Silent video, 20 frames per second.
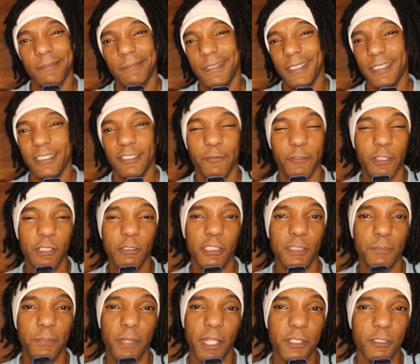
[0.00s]
just feel
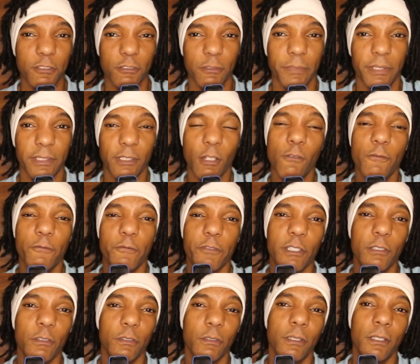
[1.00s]
special, but don't
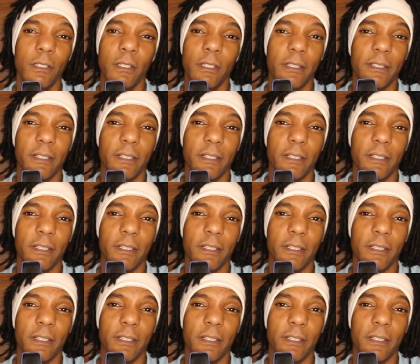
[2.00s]
feel